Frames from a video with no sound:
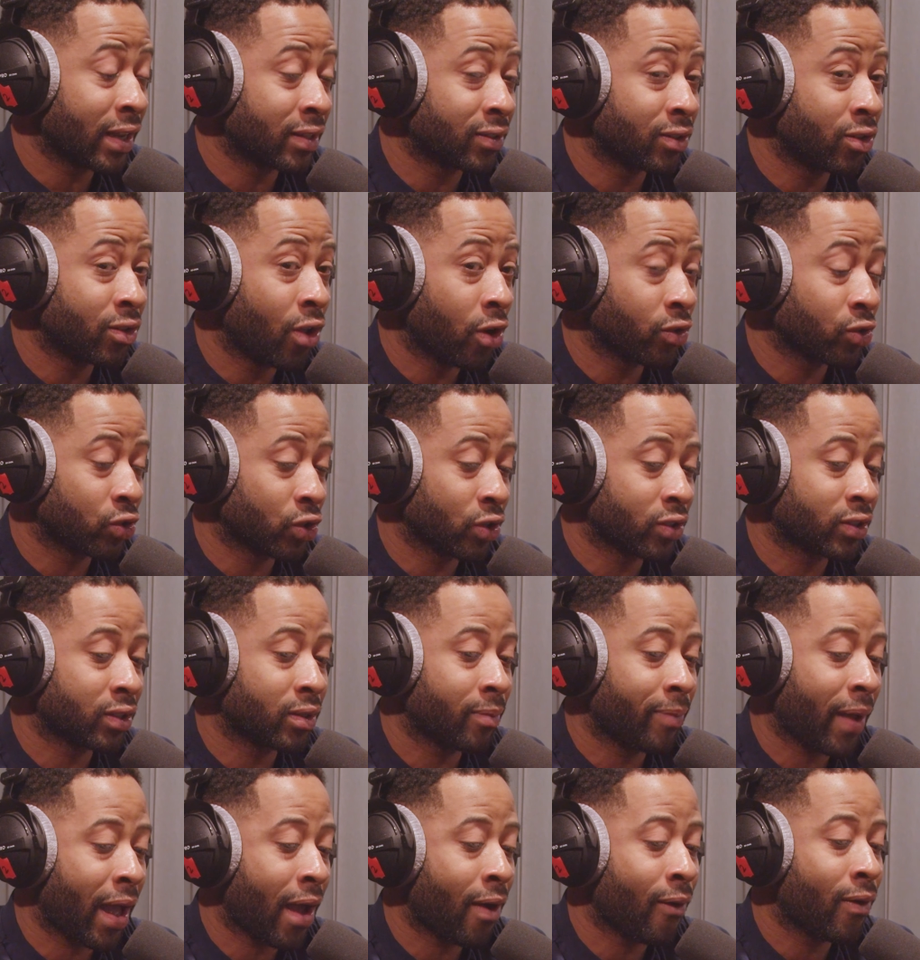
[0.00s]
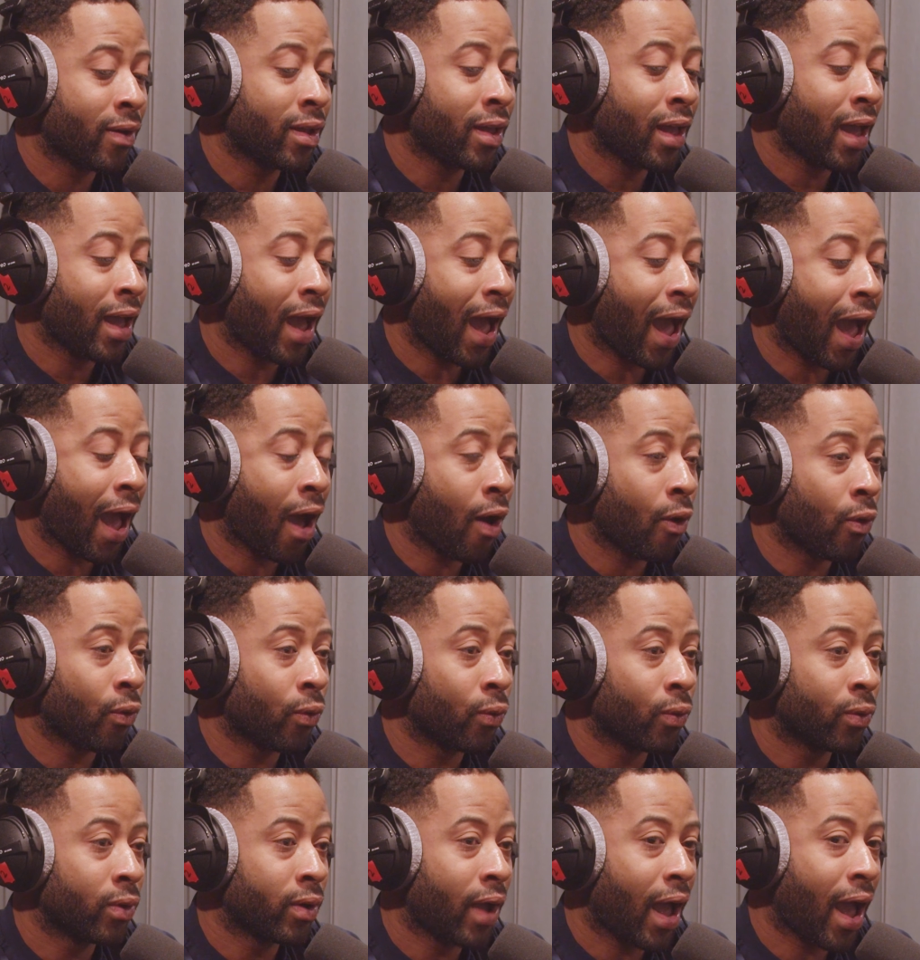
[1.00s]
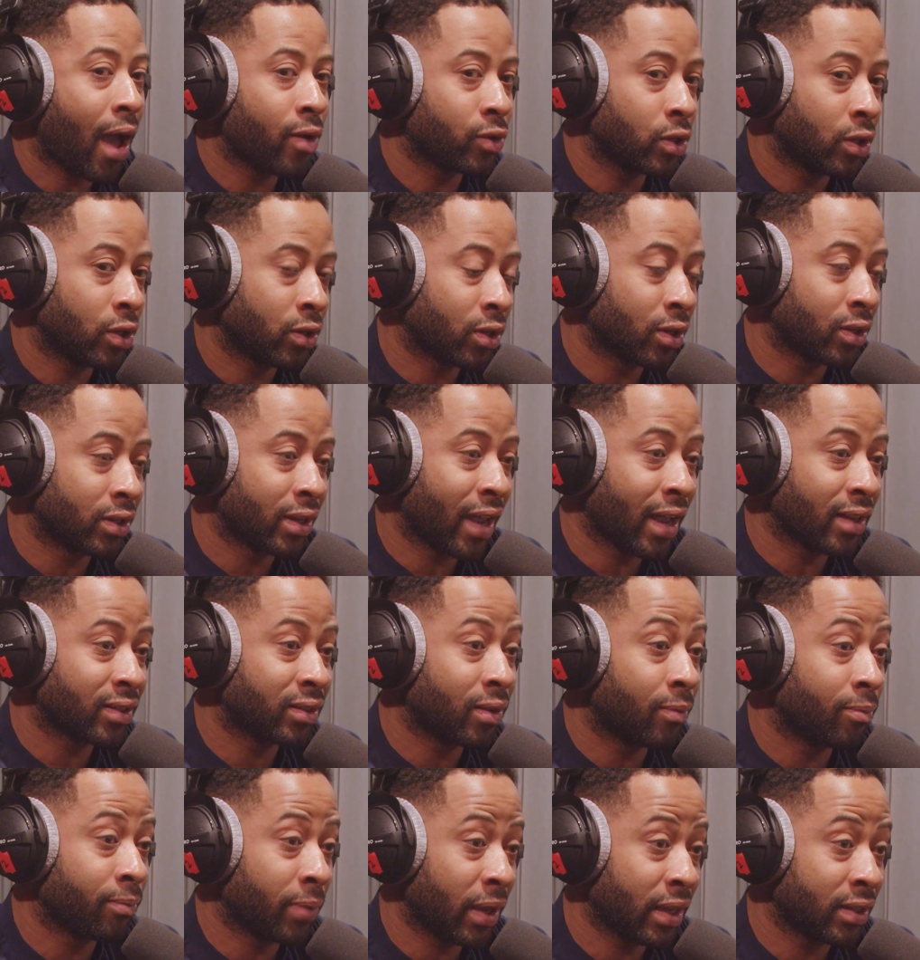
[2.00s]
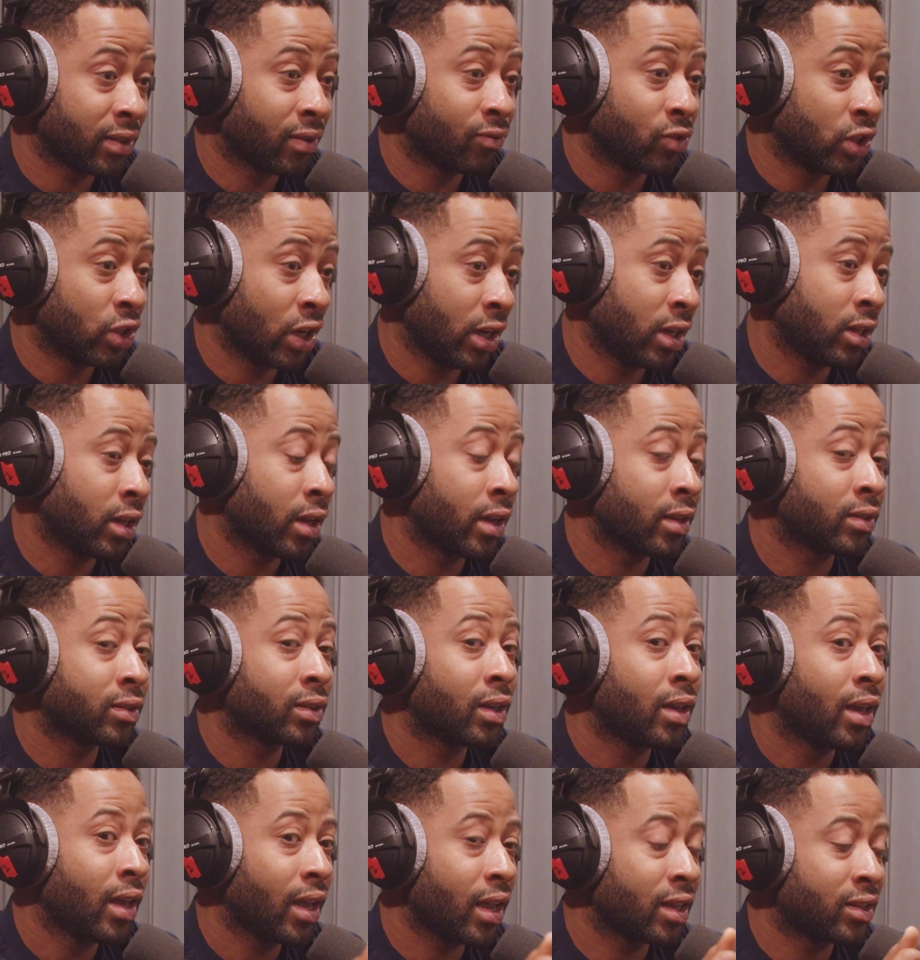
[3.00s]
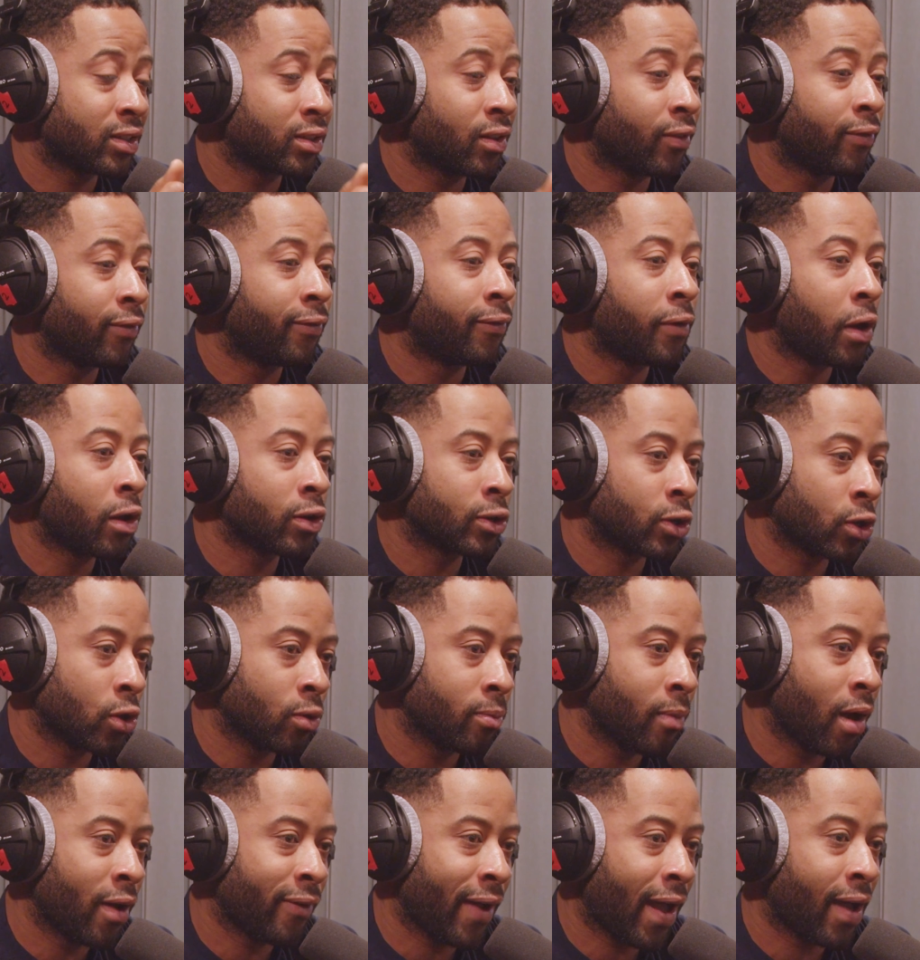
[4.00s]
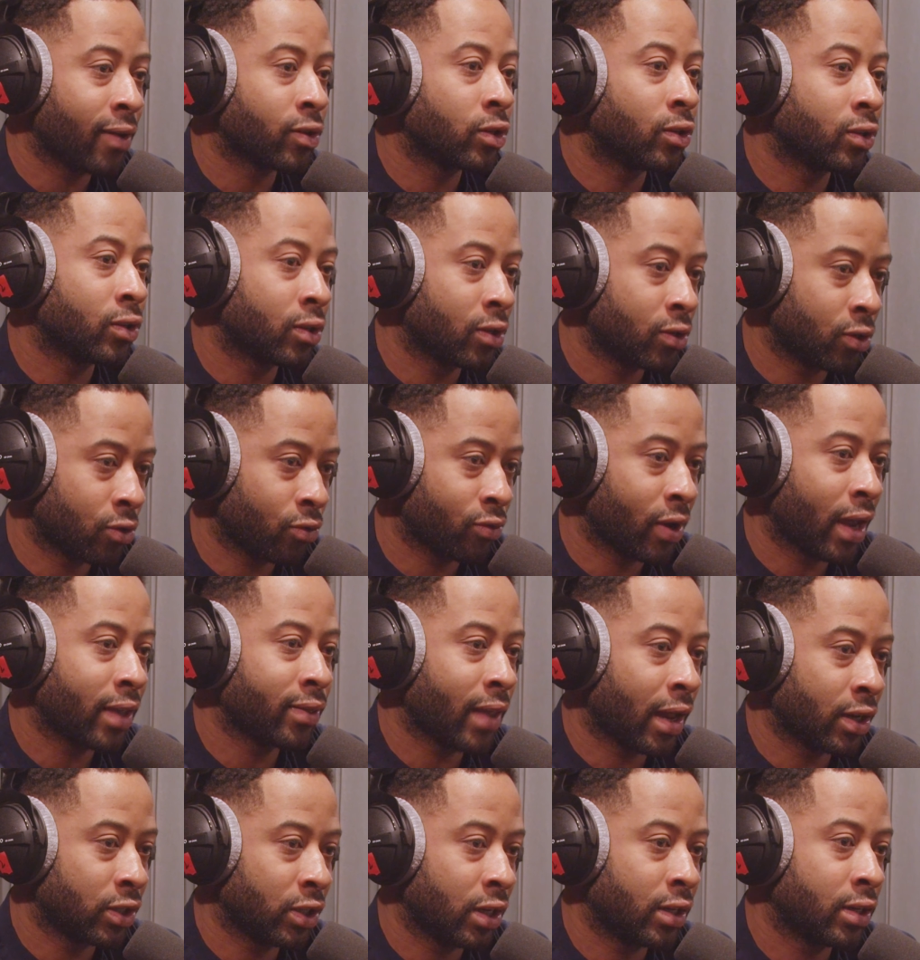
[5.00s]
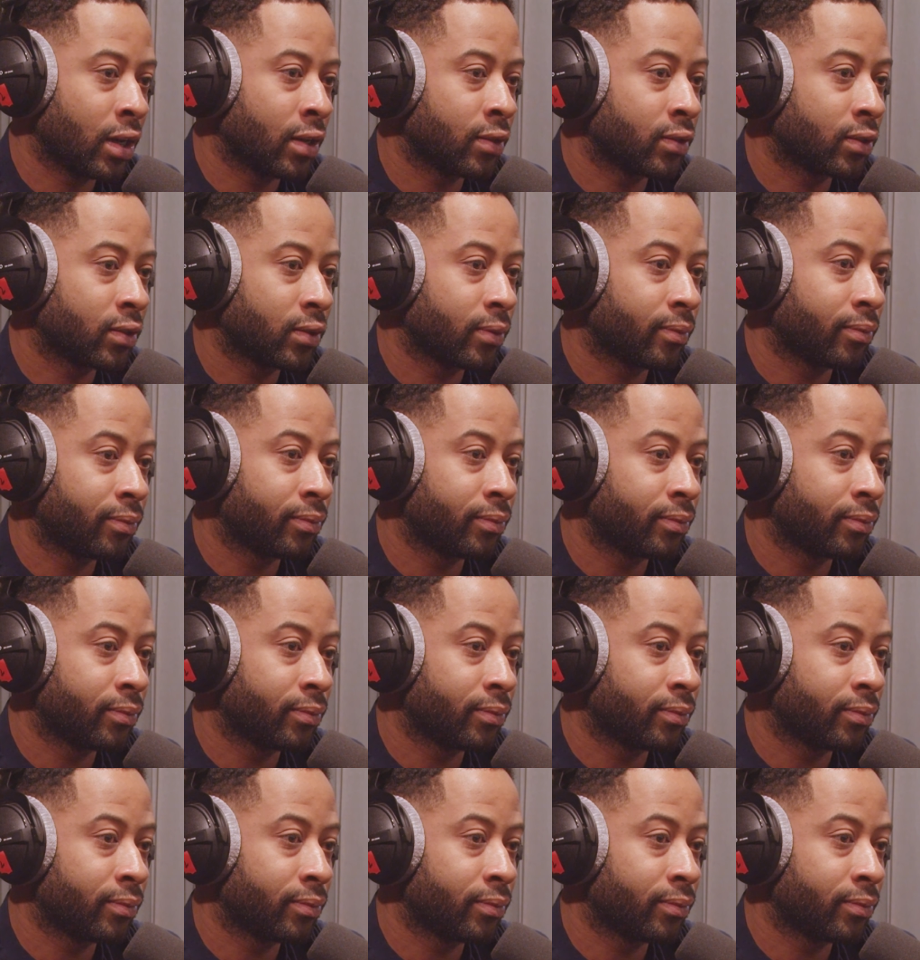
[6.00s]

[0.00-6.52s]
It's not just about how how you could get some piece of genius. It's the volume of how you can create that genius.